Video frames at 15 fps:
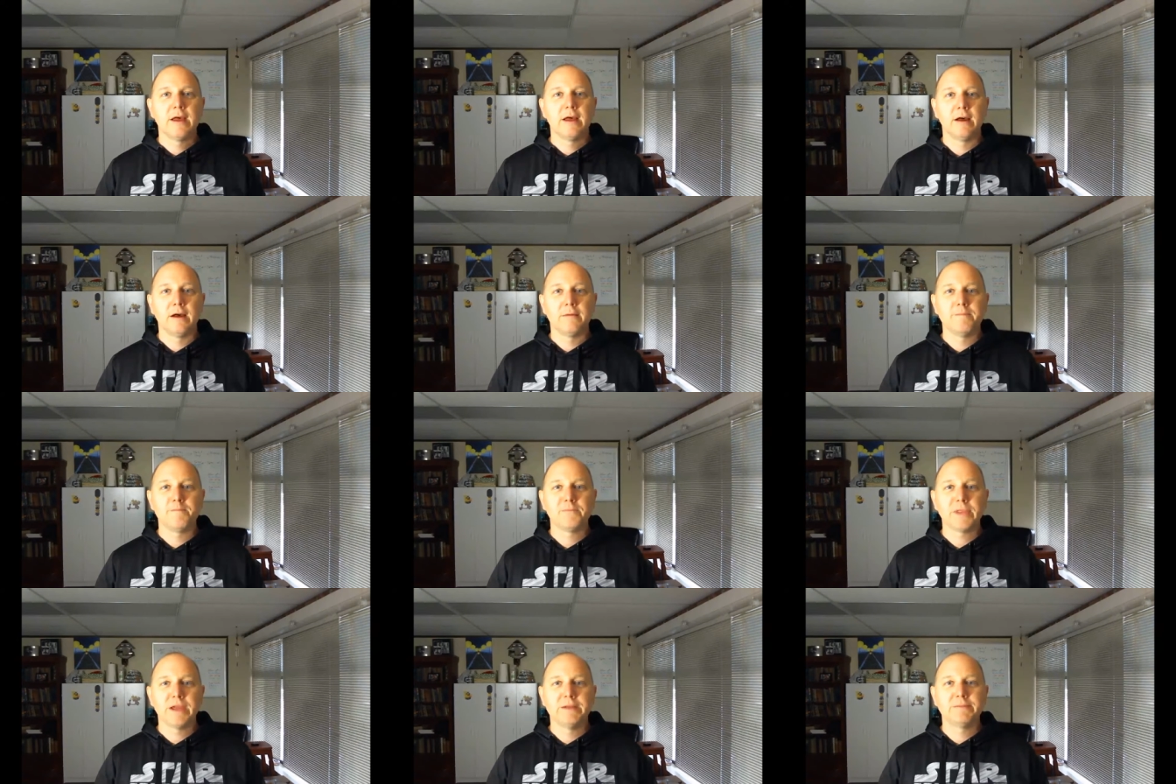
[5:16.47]
Um,
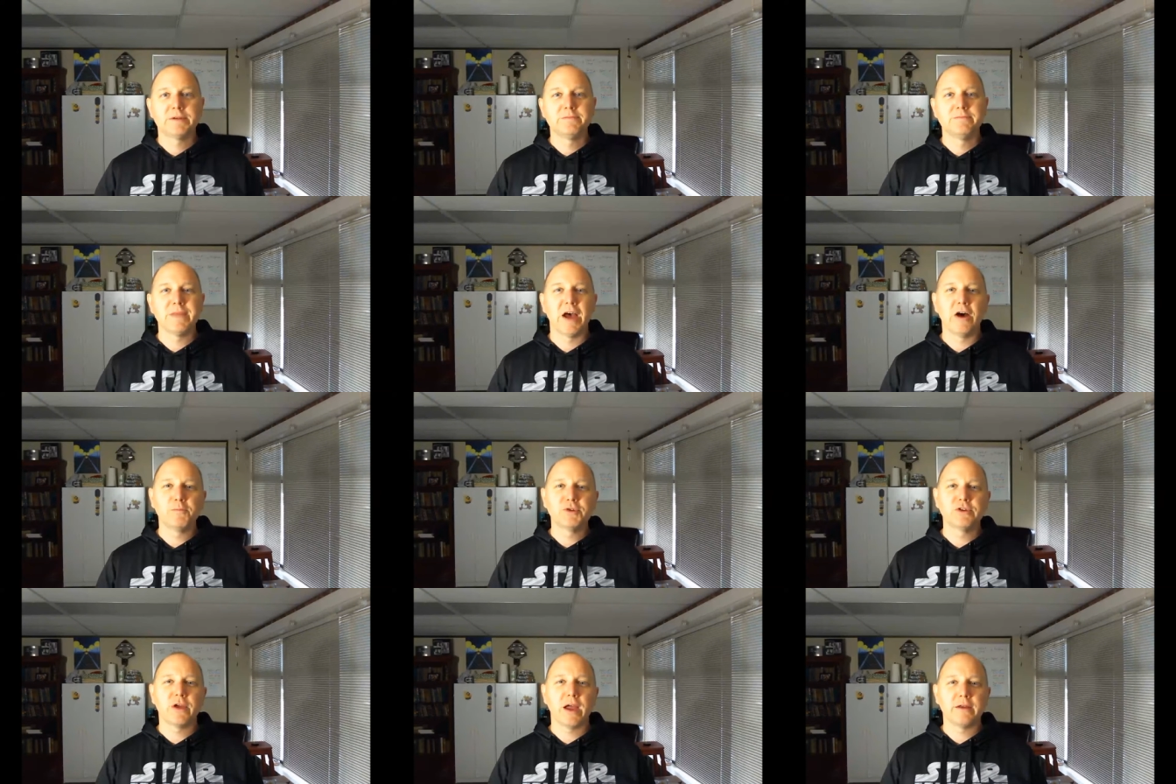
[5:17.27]
it
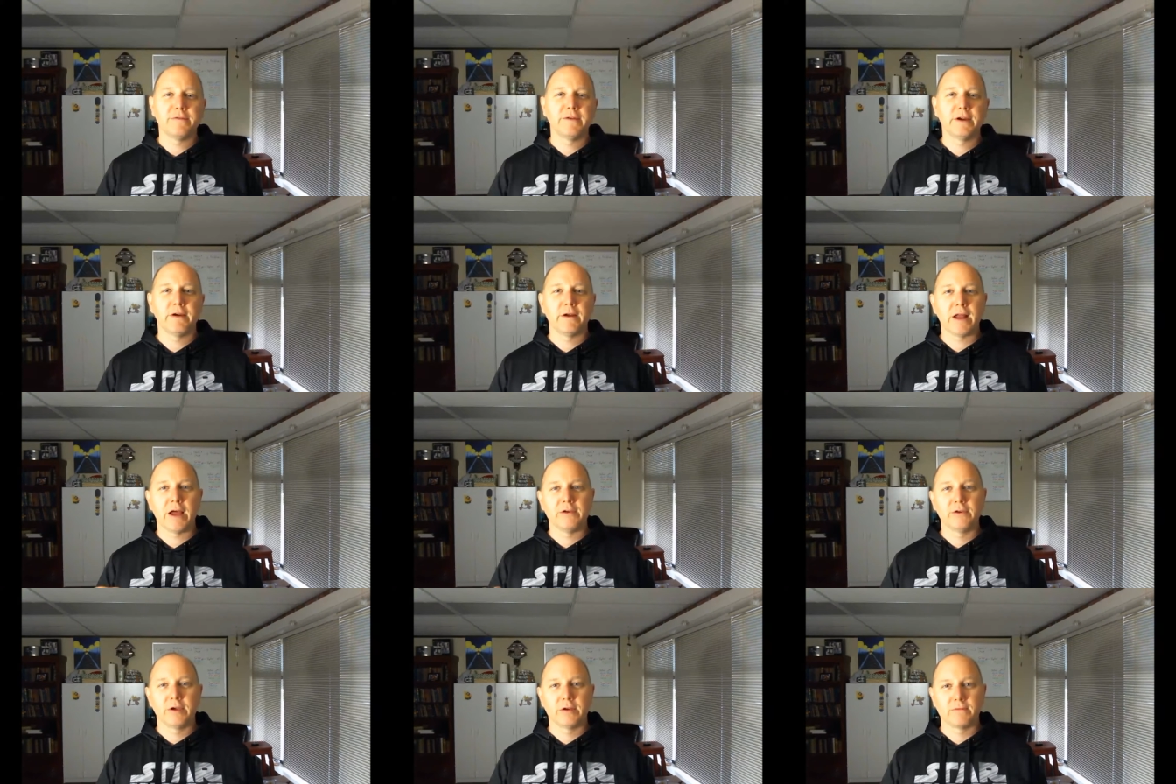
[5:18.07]
helps you kind of figure out
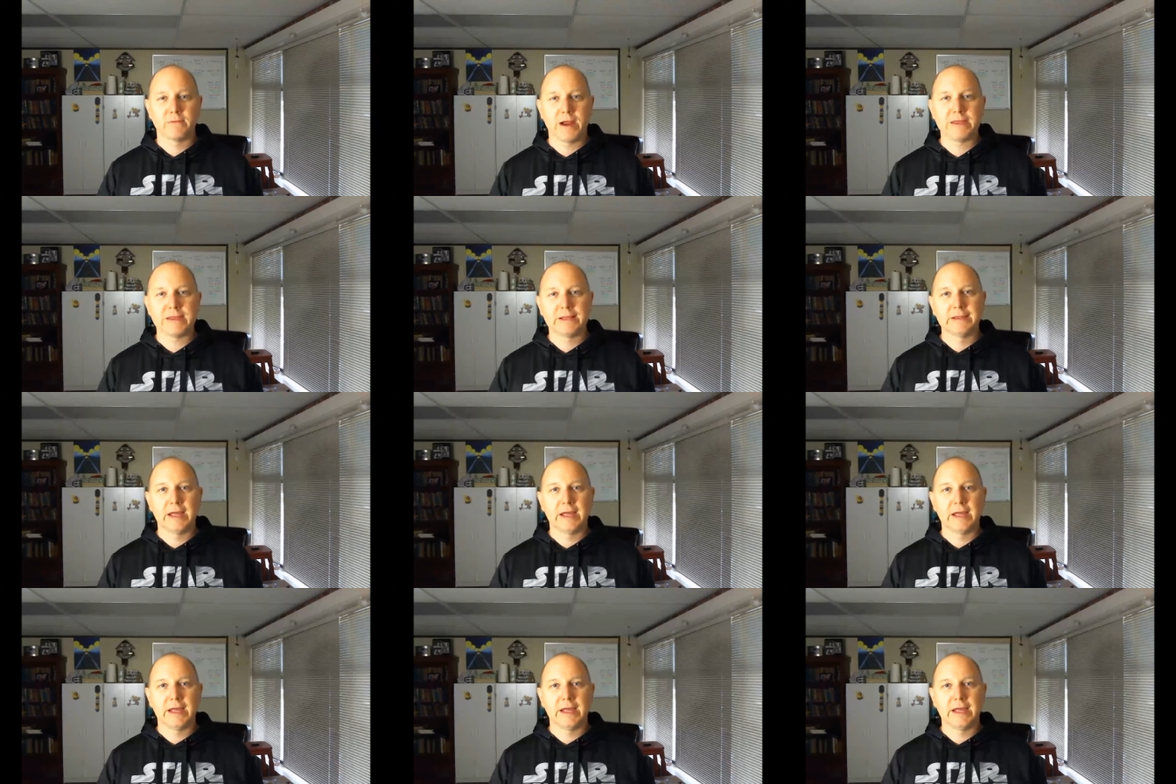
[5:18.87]
how you're going to write the
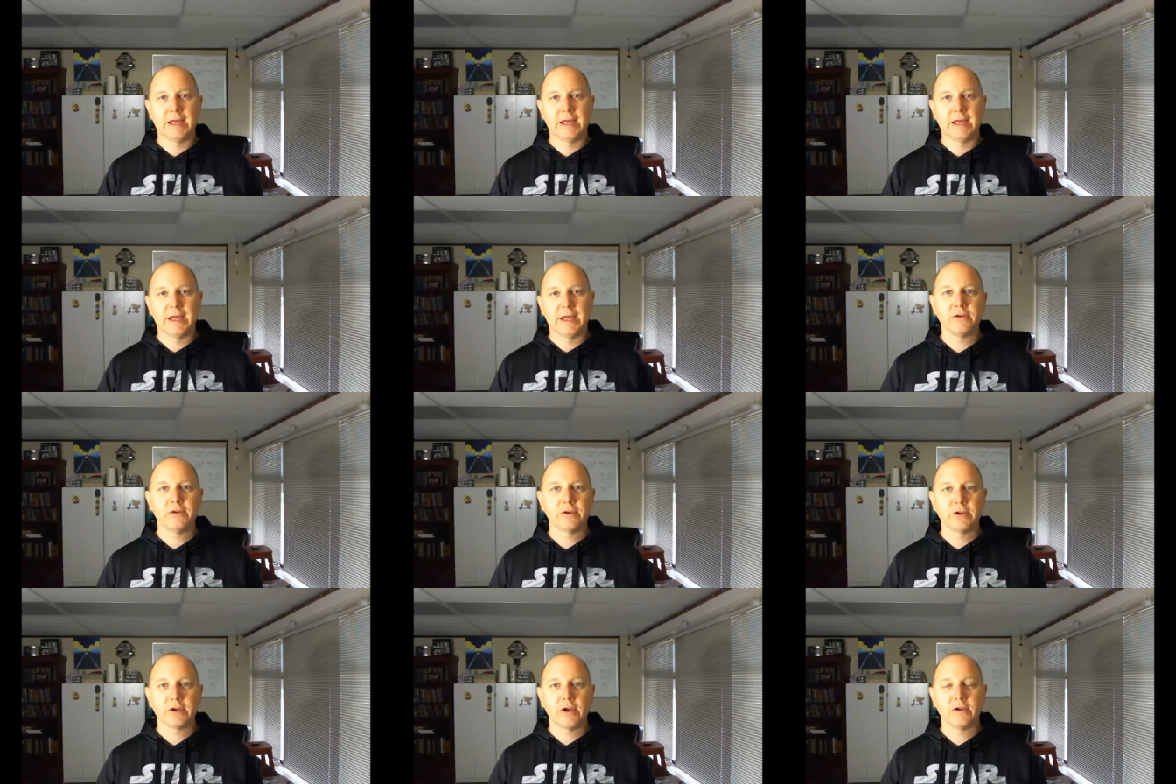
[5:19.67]
language of how
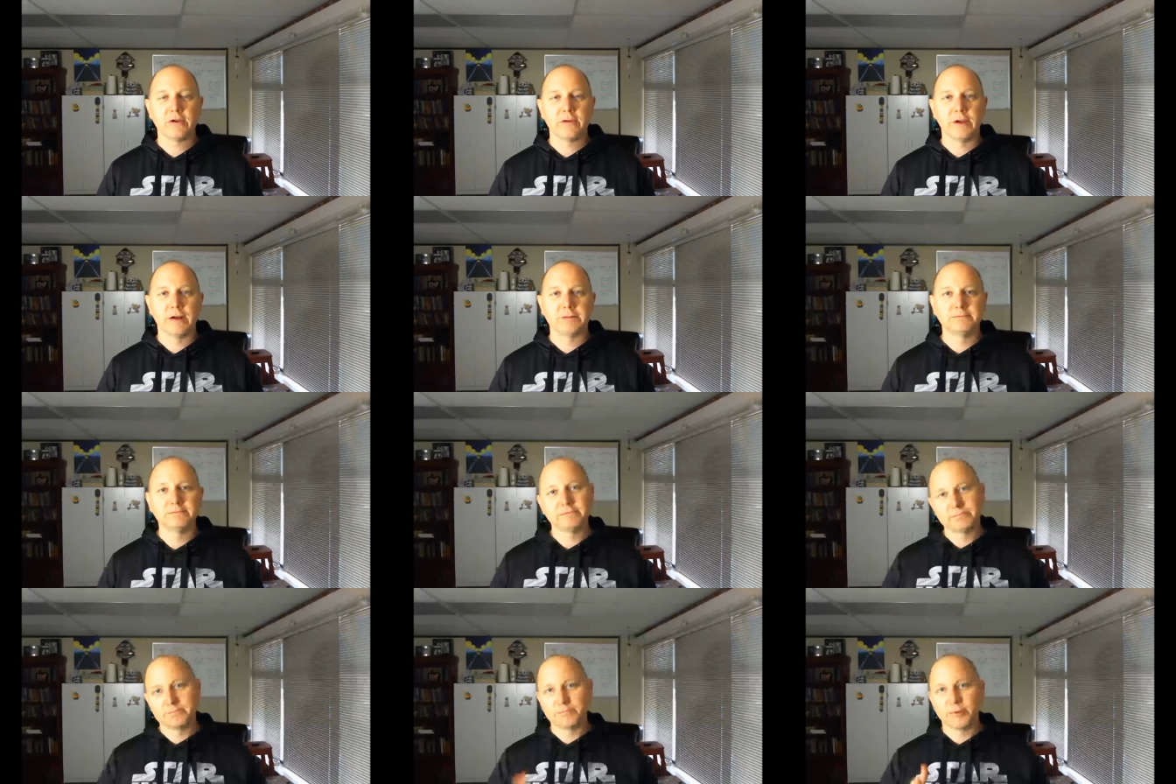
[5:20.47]
you're going to
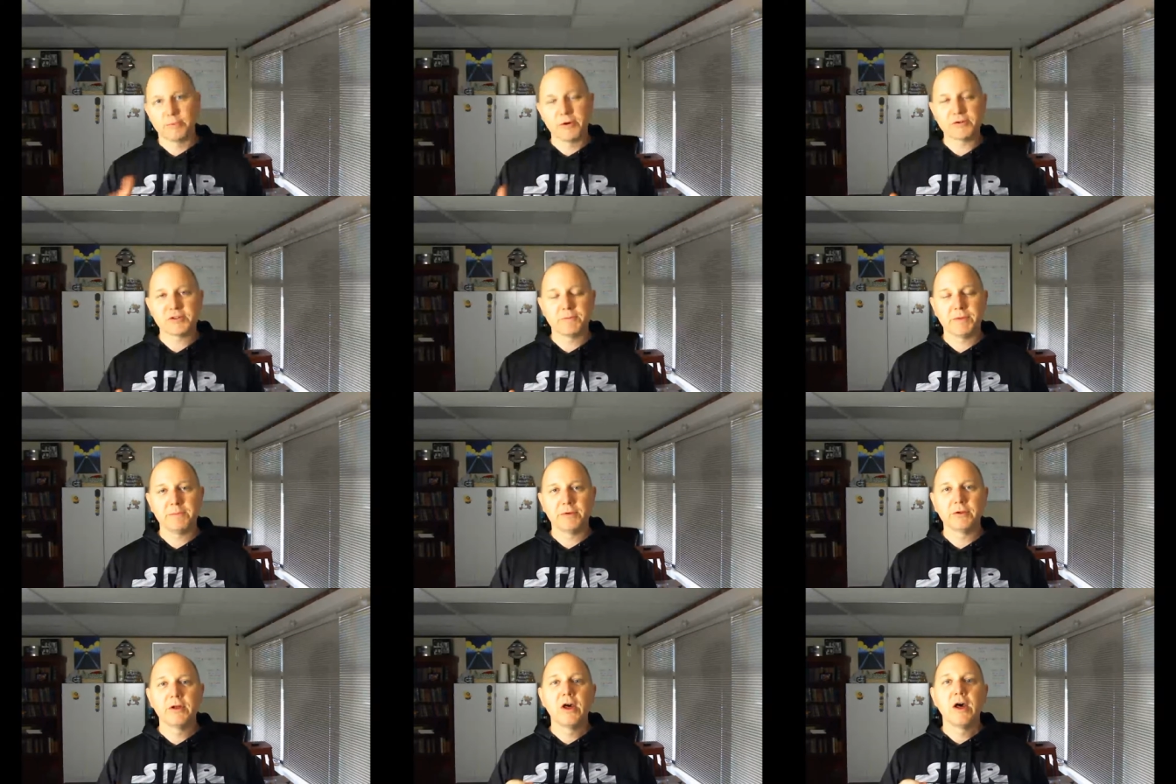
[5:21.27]
um, promote to
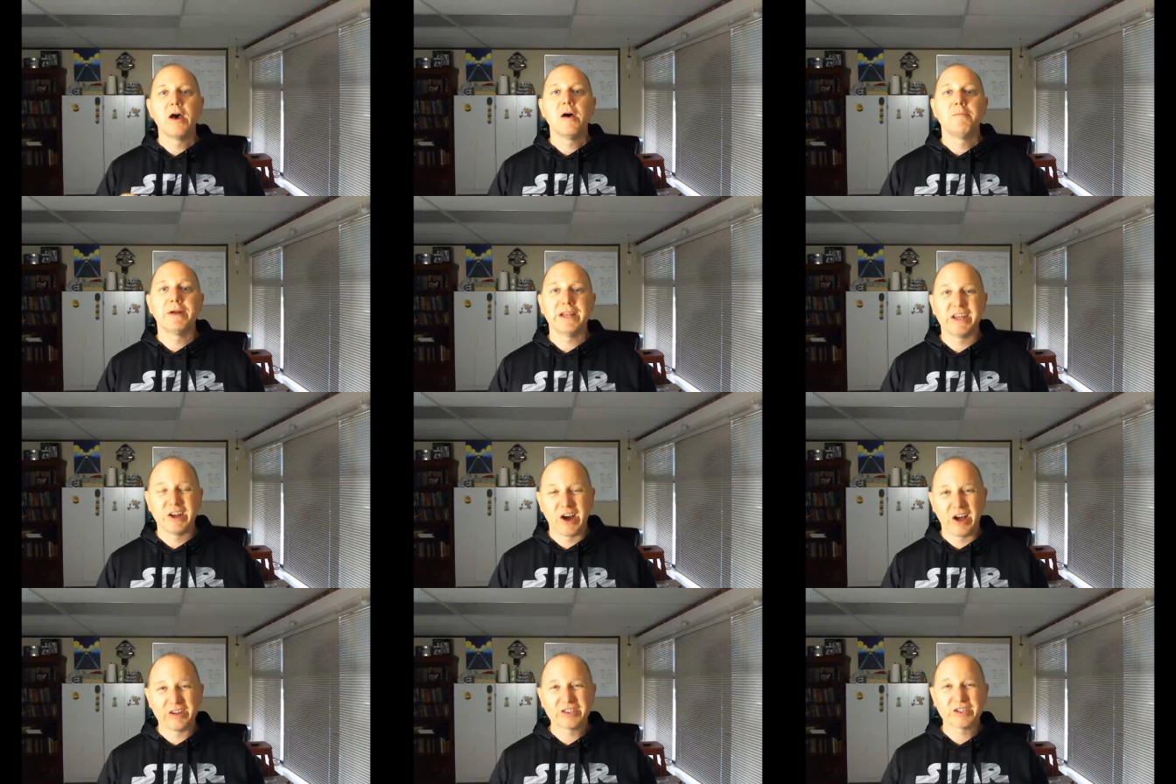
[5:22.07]
people, but it
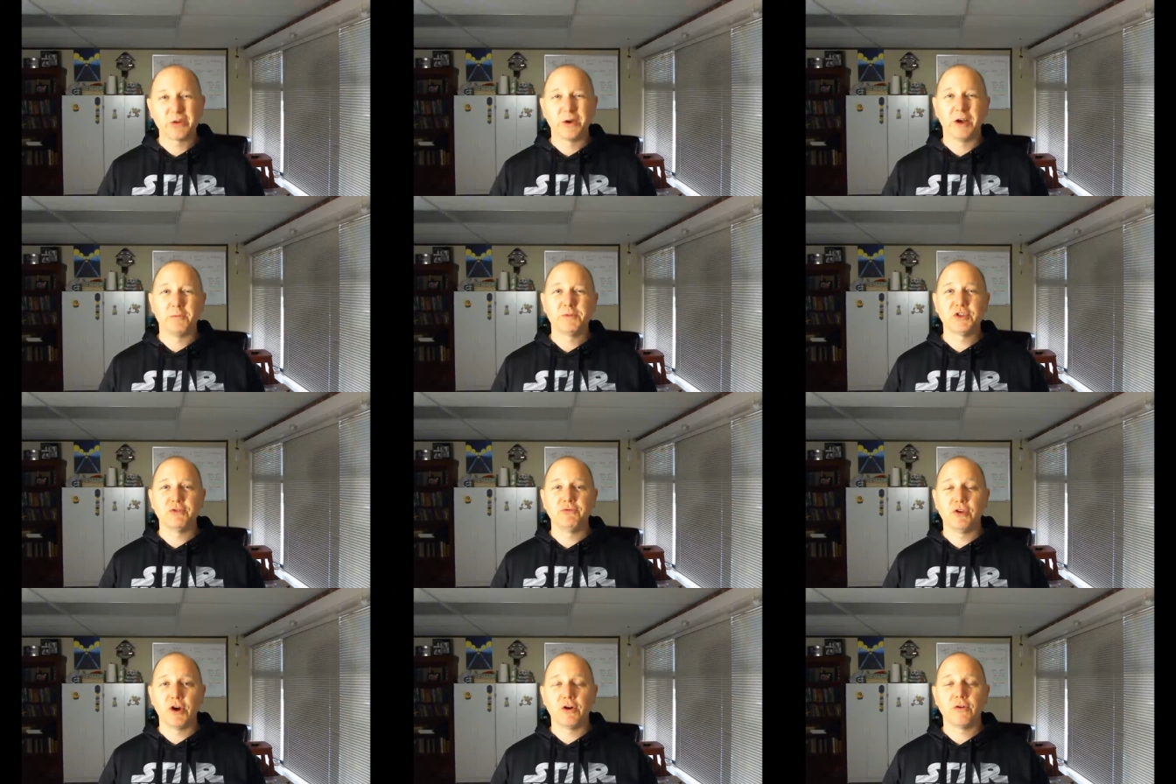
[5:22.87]
also helps you
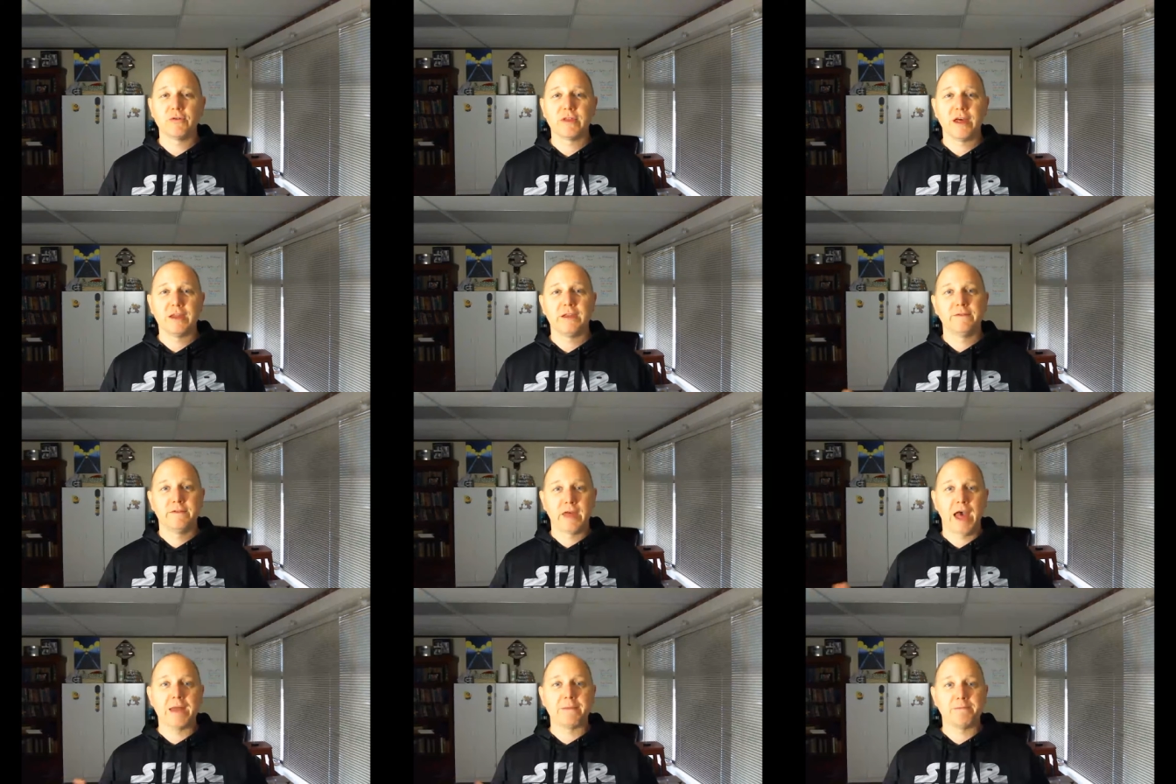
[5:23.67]
know that
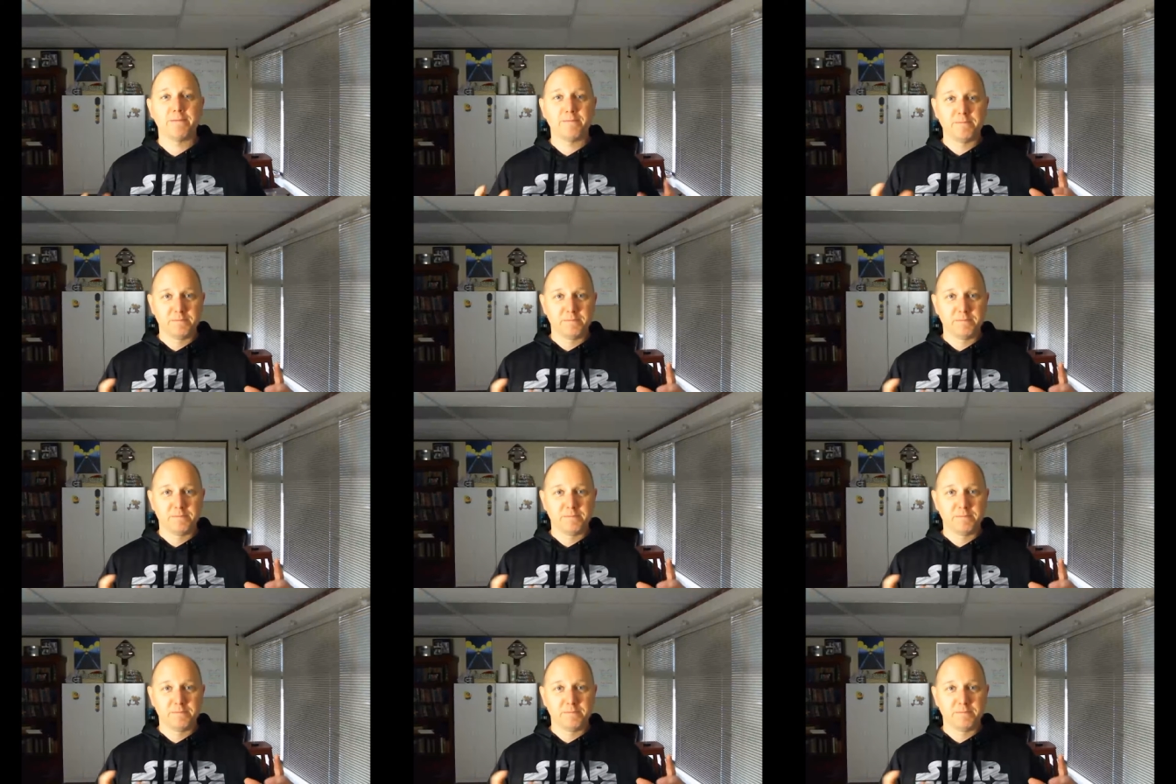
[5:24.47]
if that